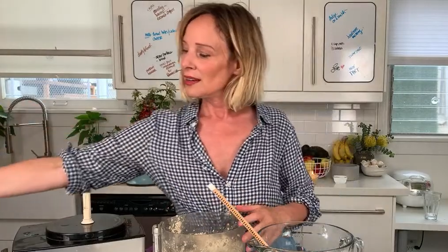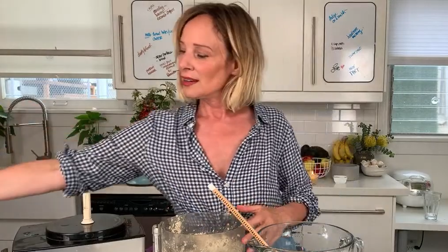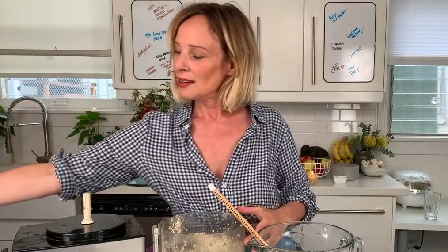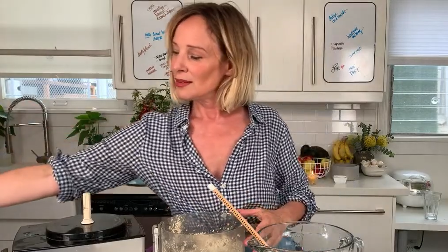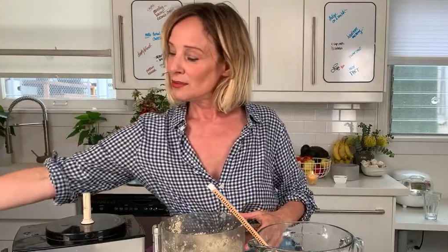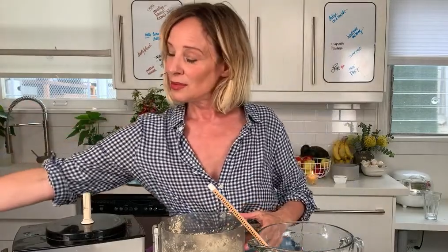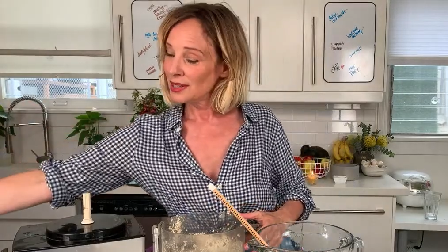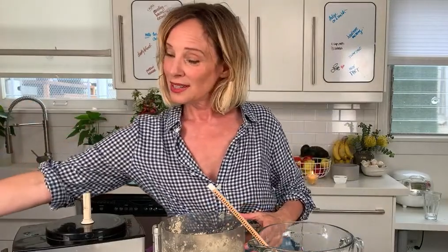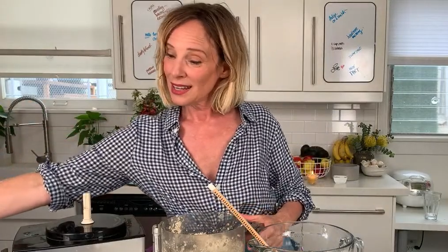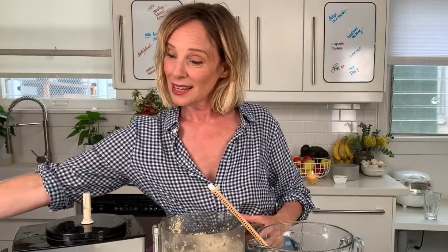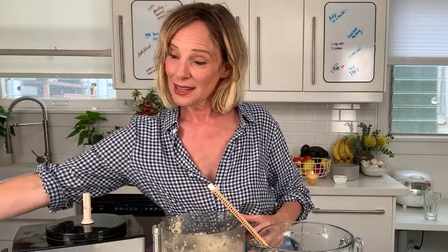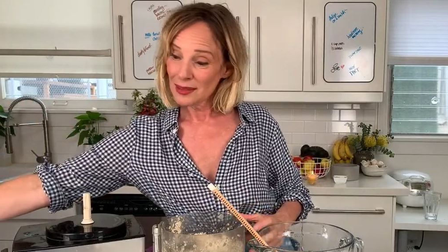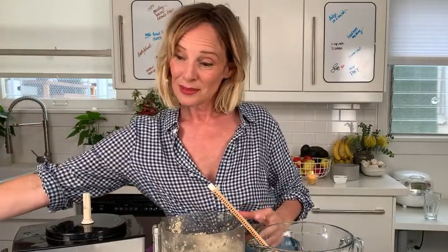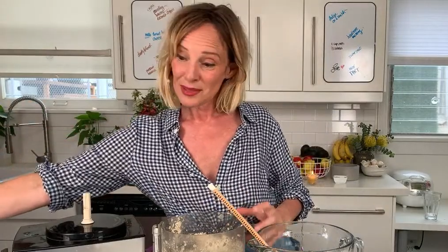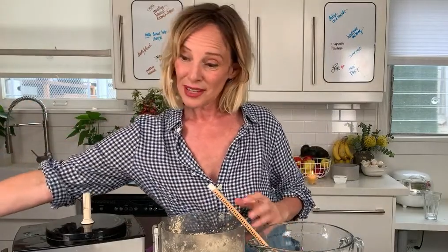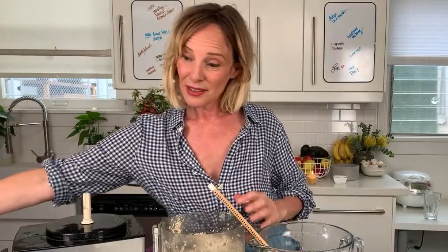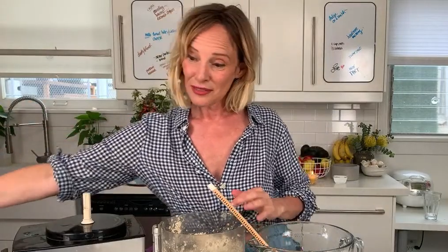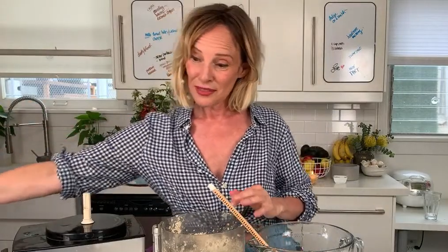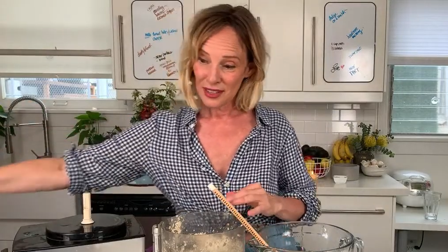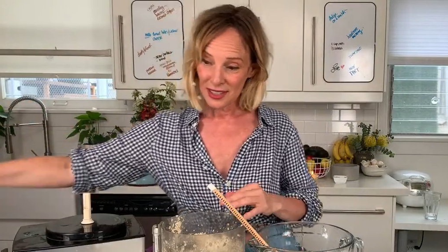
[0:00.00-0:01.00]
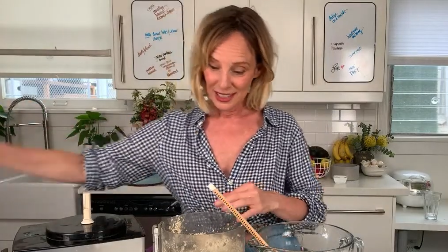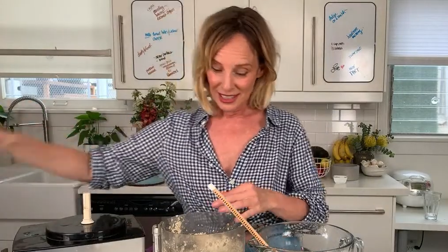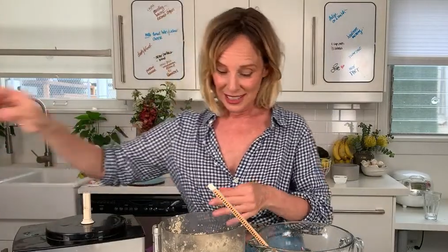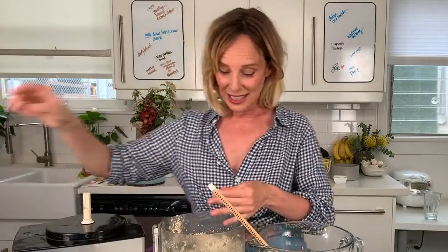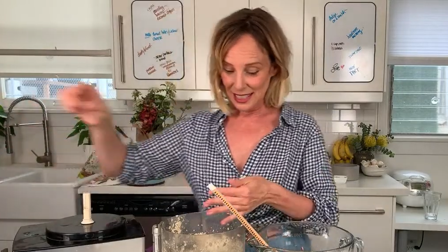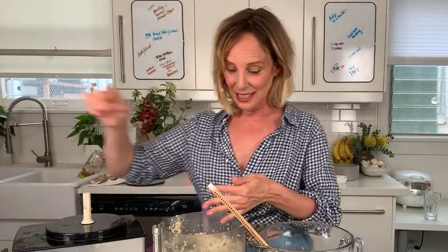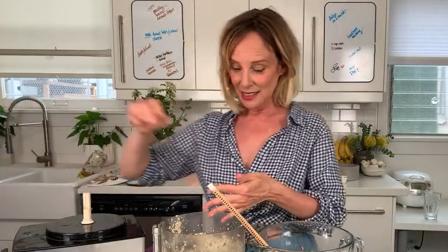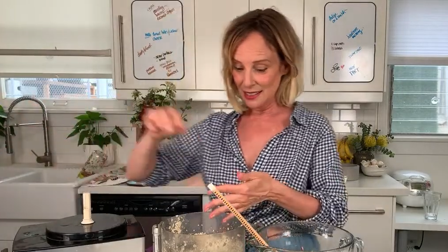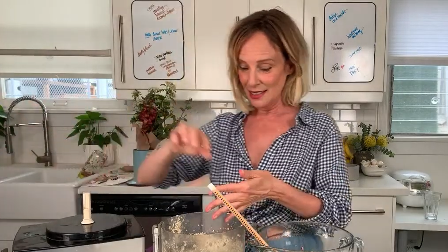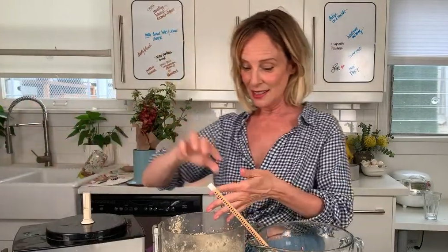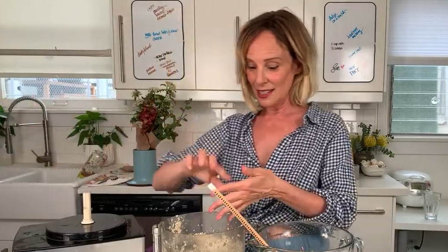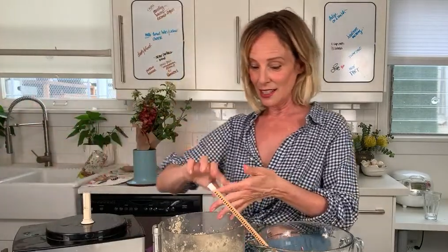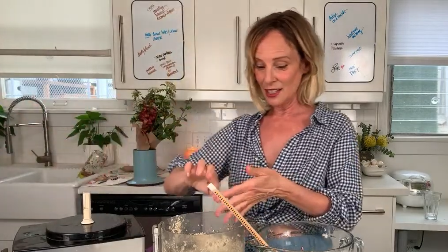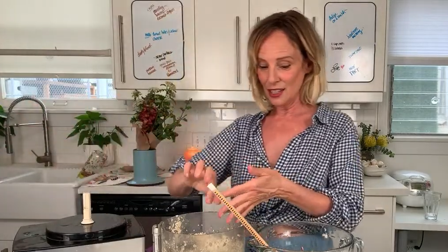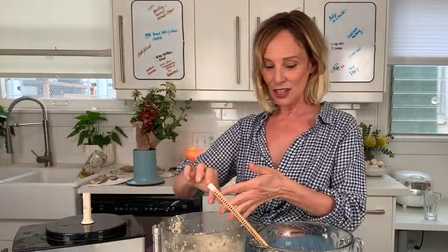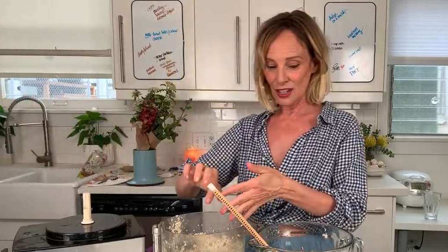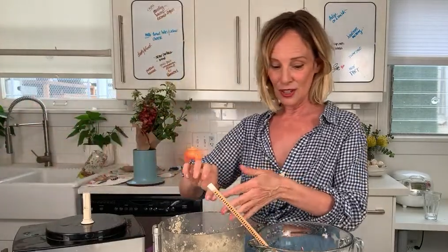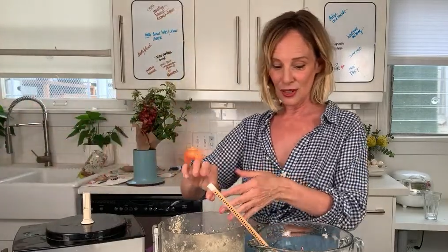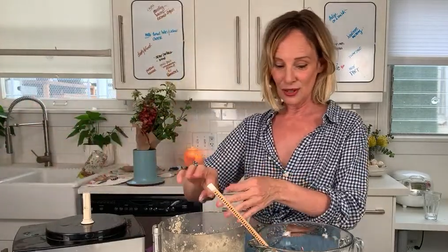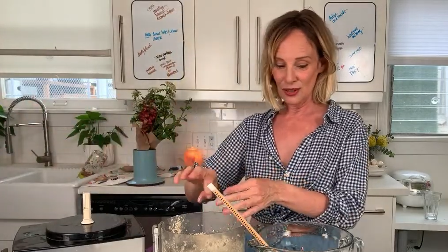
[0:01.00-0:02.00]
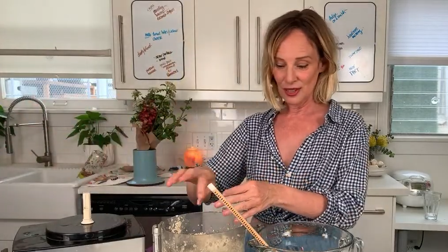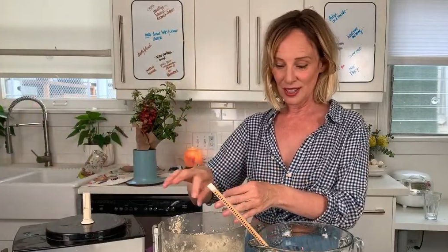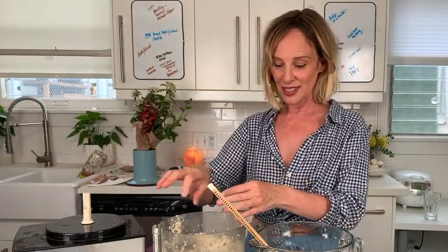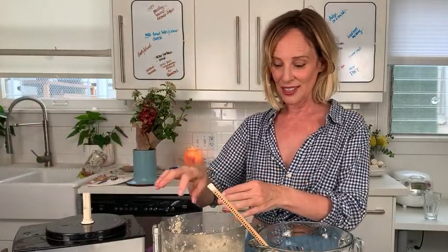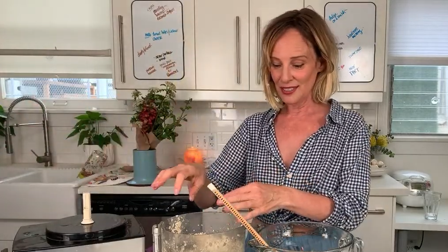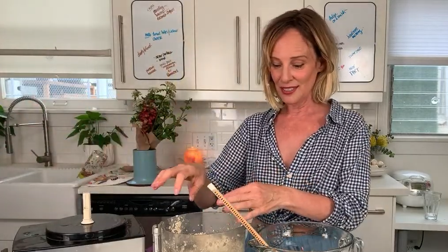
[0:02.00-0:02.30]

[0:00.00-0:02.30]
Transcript: But I am definitely a goat.